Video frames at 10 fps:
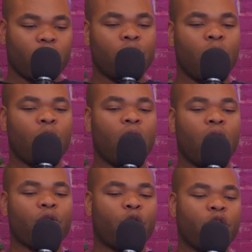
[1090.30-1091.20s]

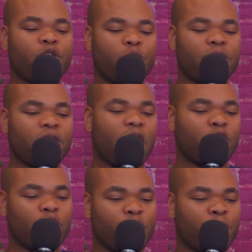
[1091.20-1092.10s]
So the current situation of
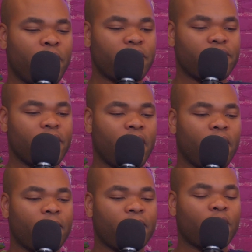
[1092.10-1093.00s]
Dr. Seuss books,
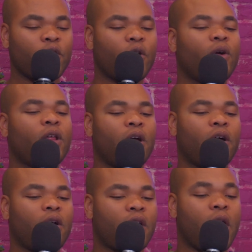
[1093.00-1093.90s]

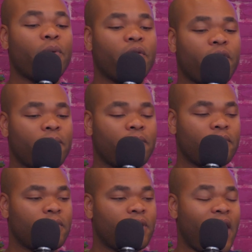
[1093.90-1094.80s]
a couple of them,
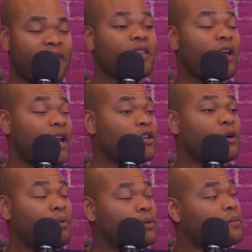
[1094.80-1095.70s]
I think they're actually
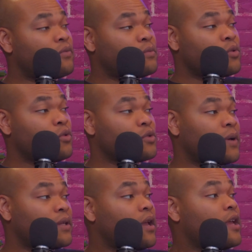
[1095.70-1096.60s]
going to pull them from schools,
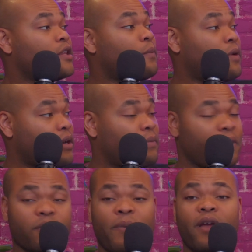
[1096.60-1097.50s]
but they're pulling them
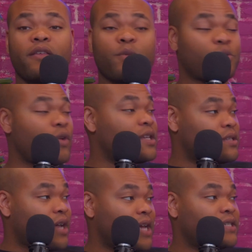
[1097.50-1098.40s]
because apparently there was
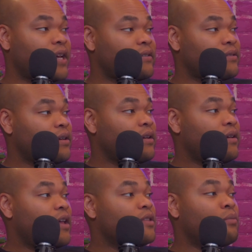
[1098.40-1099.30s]
racist content
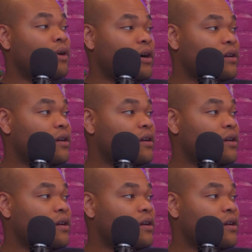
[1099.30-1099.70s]
in the book.